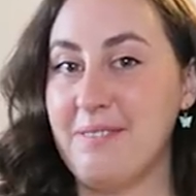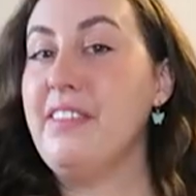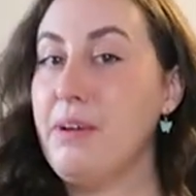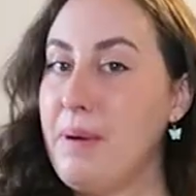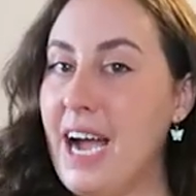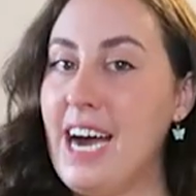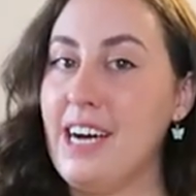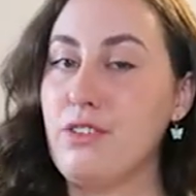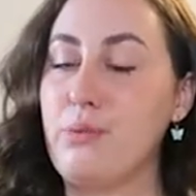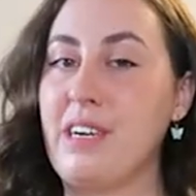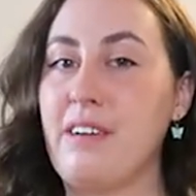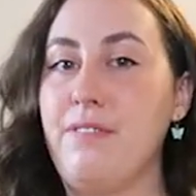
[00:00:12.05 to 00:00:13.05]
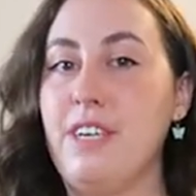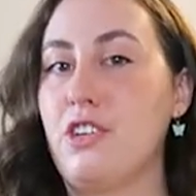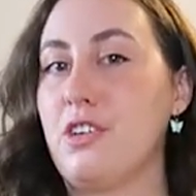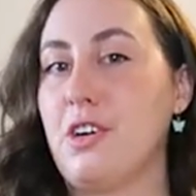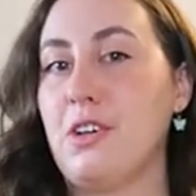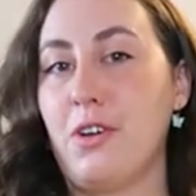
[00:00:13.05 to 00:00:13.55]
In the past when I've
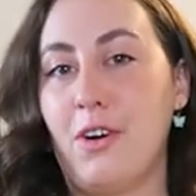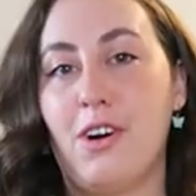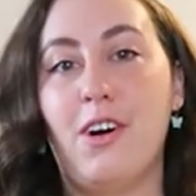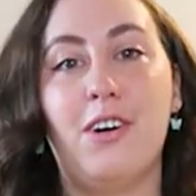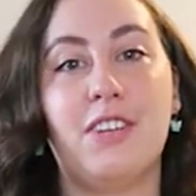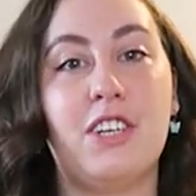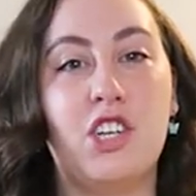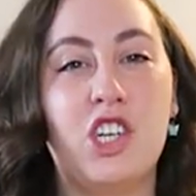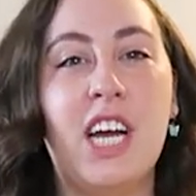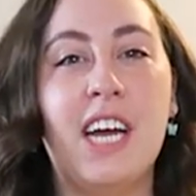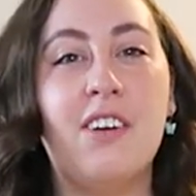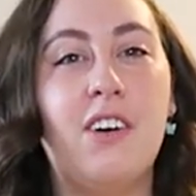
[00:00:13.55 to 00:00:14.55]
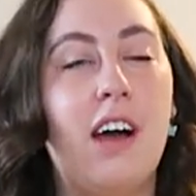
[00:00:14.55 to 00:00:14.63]
featured Halara on this channel,